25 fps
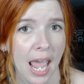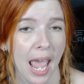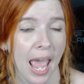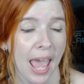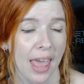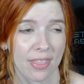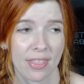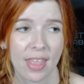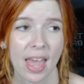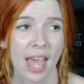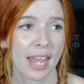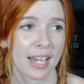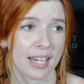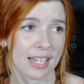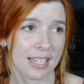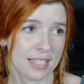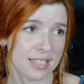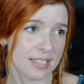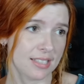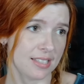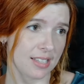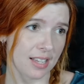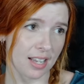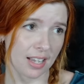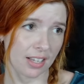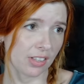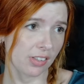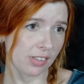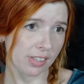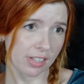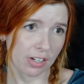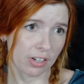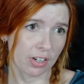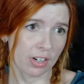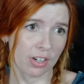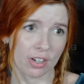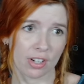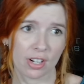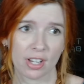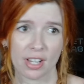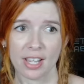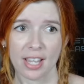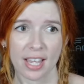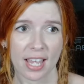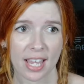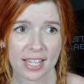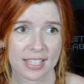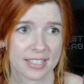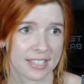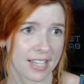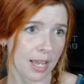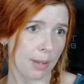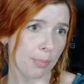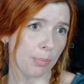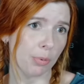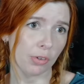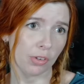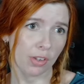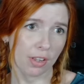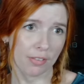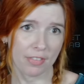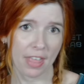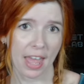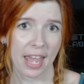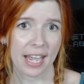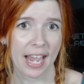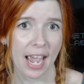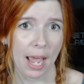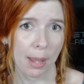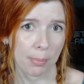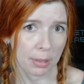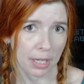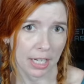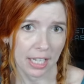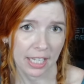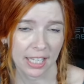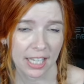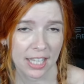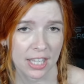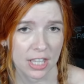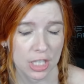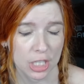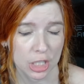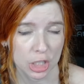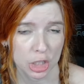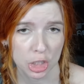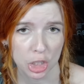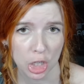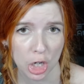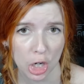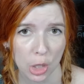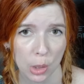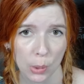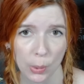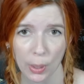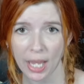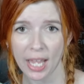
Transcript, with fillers: And that is a clear example of that happening in this show.